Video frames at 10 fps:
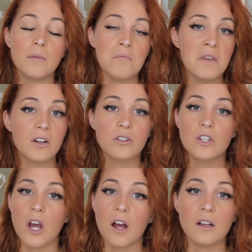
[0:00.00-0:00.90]
milk
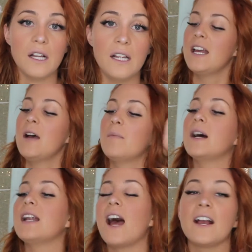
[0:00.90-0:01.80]
chocolate,
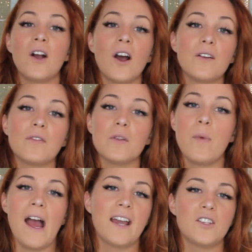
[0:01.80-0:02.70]
but I got it for the
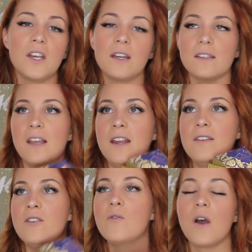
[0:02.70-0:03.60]
packaging because I
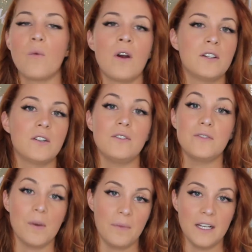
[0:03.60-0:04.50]
knew I wanted to do
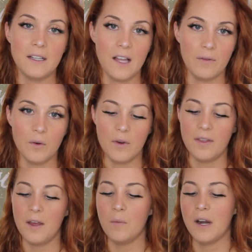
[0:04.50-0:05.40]
something clever with
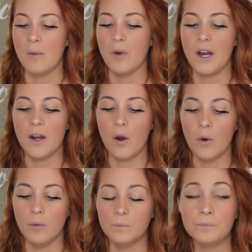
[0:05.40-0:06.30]
it when I brought it
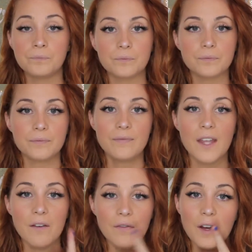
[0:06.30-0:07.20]
home.
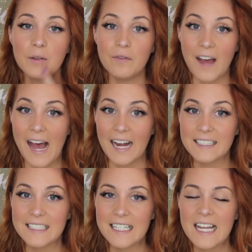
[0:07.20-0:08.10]
Fun
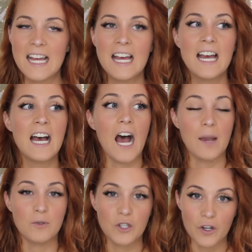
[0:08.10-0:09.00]
fact,
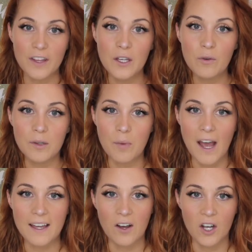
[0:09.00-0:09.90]
I'm sure that you could
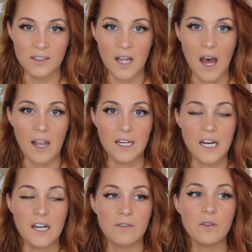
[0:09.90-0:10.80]
buy it online,
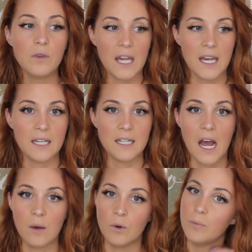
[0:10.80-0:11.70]
and if you can,
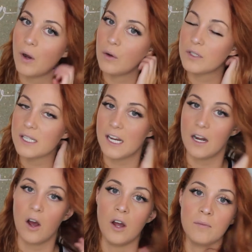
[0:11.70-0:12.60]
I will post it
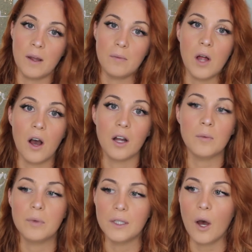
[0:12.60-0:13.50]
on my
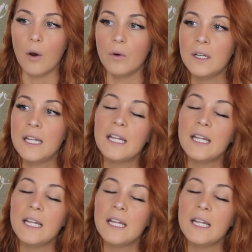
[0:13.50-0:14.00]
blog below.